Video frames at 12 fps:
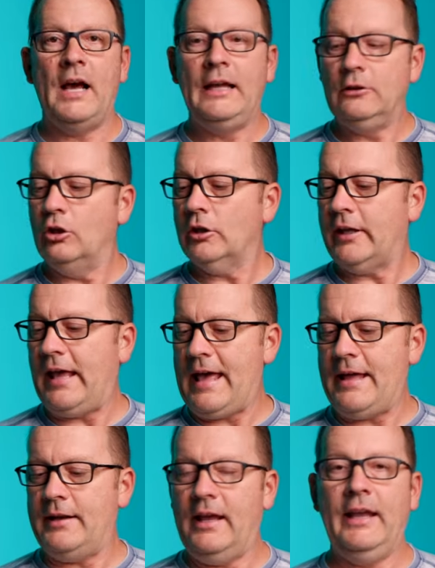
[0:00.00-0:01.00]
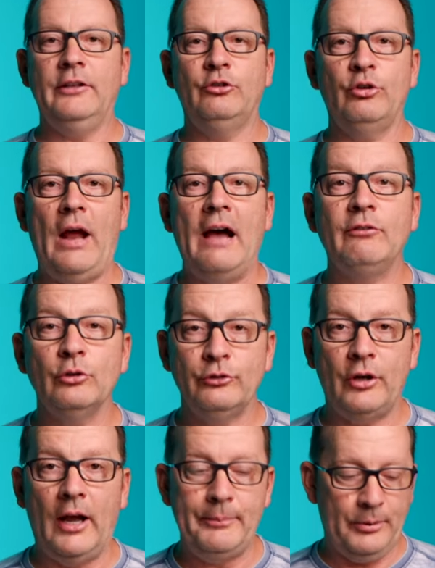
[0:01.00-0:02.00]
I look at a travel
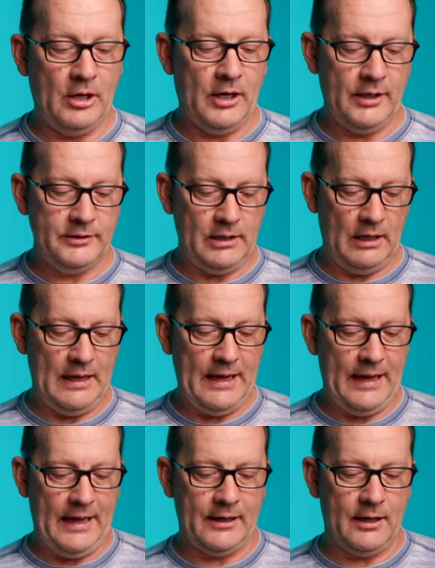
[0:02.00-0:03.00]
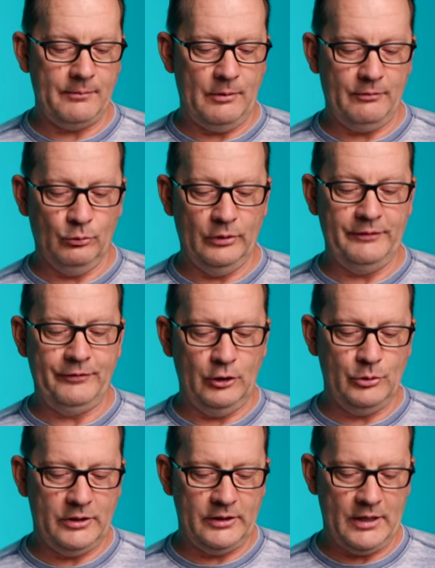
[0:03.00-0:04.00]
tripod and I'm
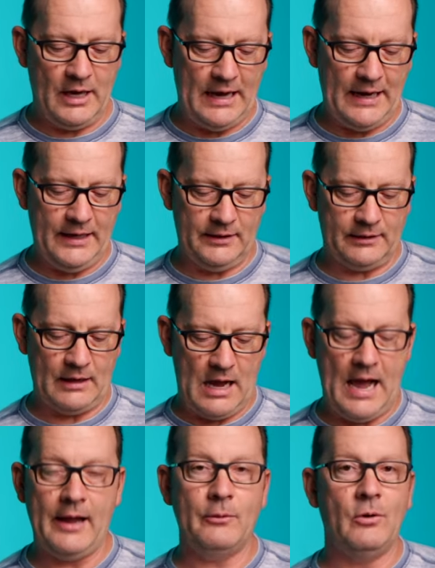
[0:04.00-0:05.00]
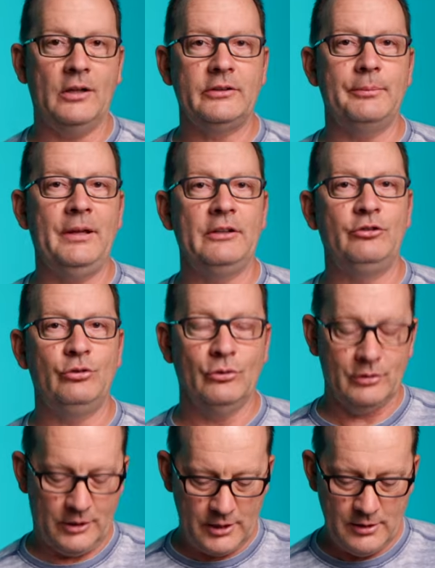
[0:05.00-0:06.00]
reviewing the height, I want to make
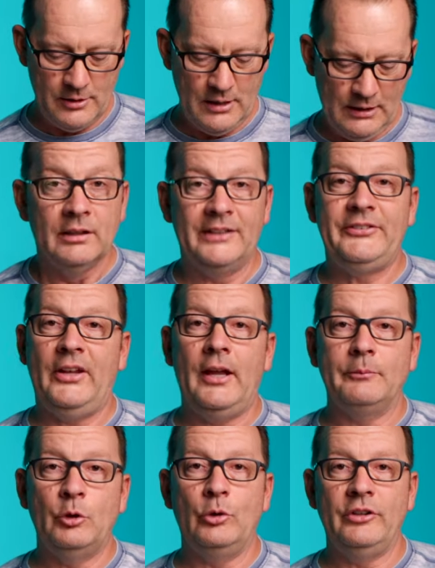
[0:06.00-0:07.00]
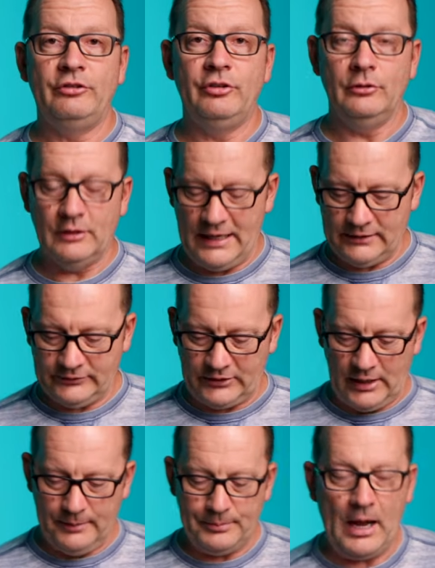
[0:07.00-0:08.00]
sure, let's say I'm going to shoot
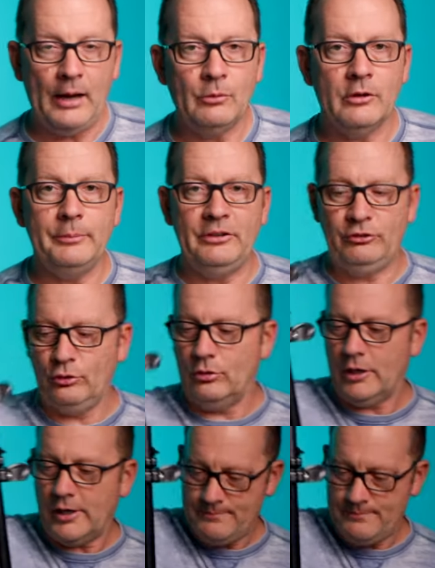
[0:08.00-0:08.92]
landscape, I wanna be sure.